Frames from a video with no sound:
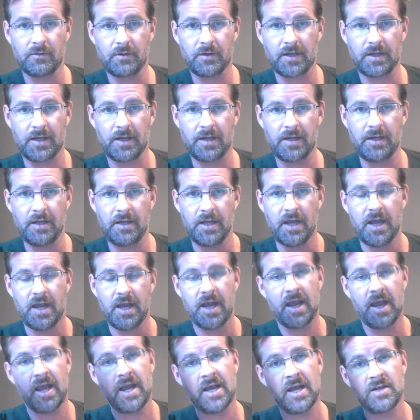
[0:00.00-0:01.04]
okay,
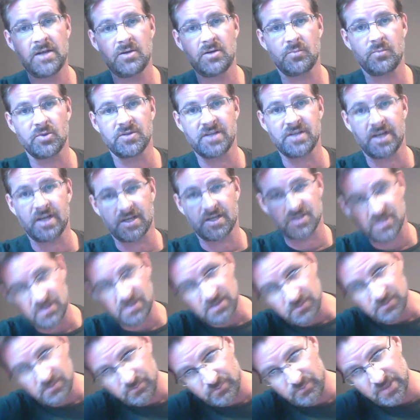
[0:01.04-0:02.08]
and your protection,
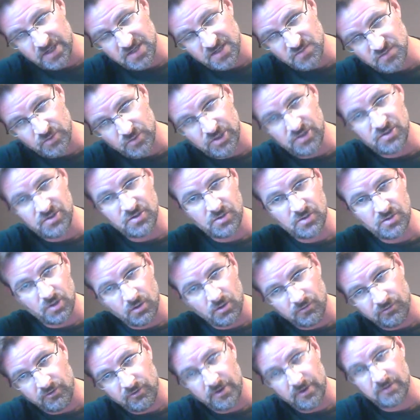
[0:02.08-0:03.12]
because when you do
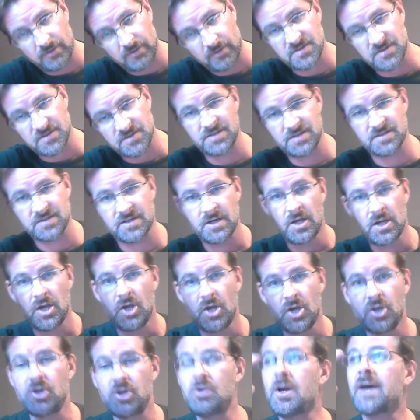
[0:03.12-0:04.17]
co-frequencies,
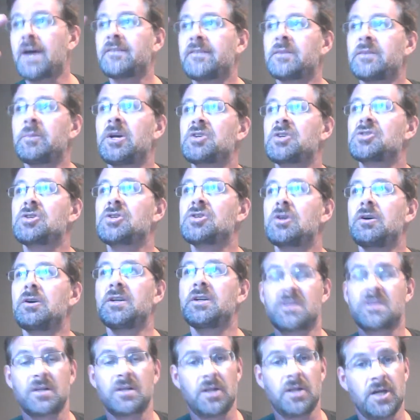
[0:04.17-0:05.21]
you have to make sure
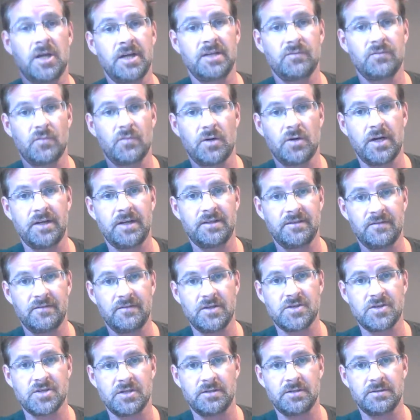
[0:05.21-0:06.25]
it's the line right
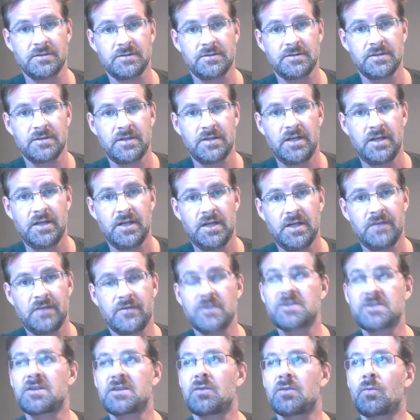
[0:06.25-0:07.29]
division. If
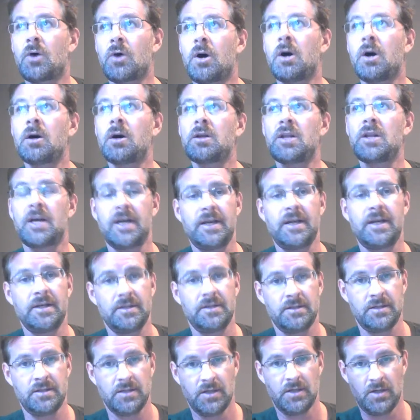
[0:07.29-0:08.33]
it's the wrong
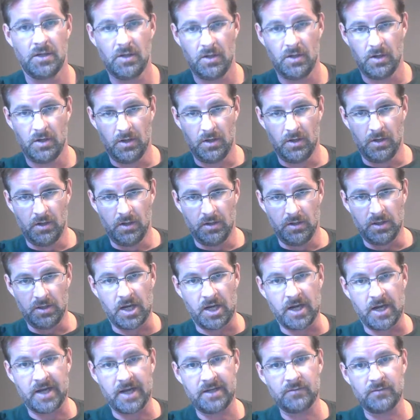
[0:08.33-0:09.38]

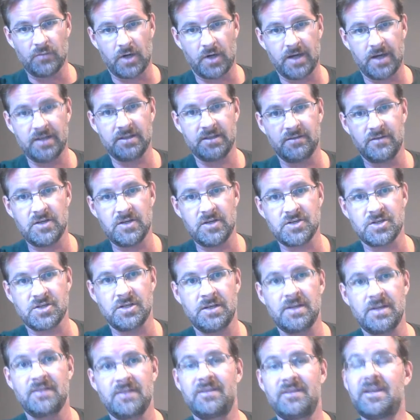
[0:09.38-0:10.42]
line right
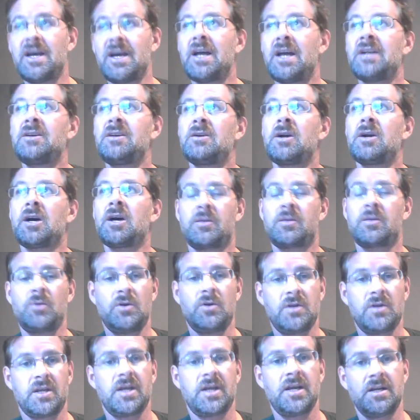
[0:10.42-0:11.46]
division, then you're not
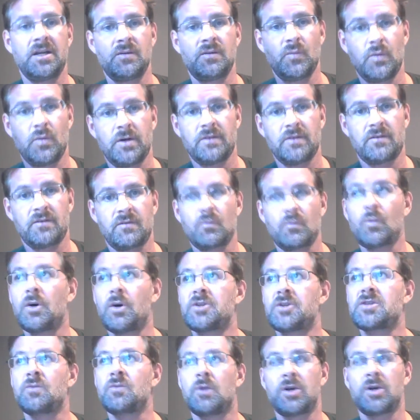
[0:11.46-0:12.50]
communicating with
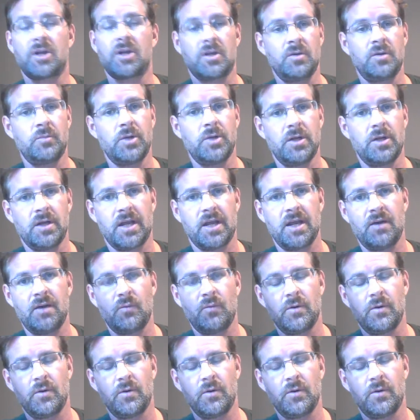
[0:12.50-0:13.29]
what you want to communicate